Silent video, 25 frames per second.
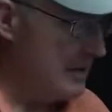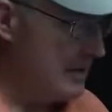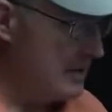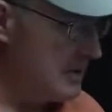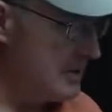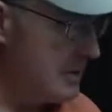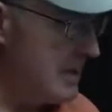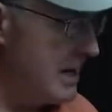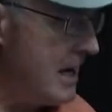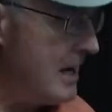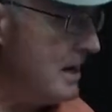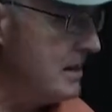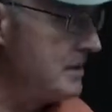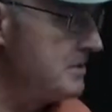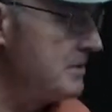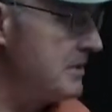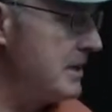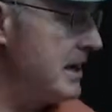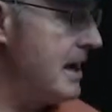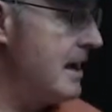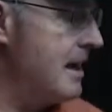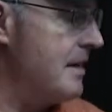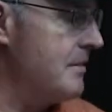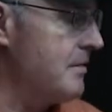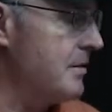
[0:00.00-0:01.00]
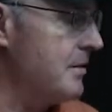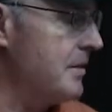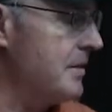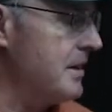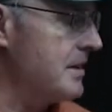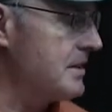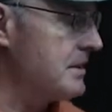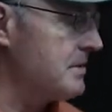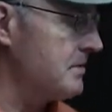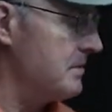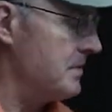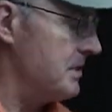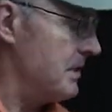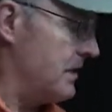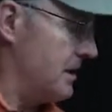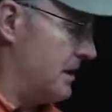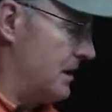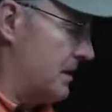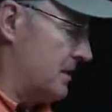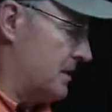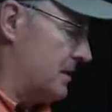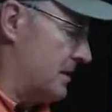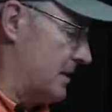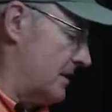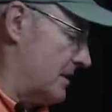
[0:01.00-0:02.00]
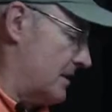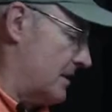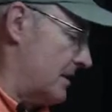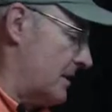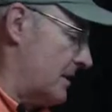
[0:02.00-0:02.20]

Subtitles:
The challenge we have with this one is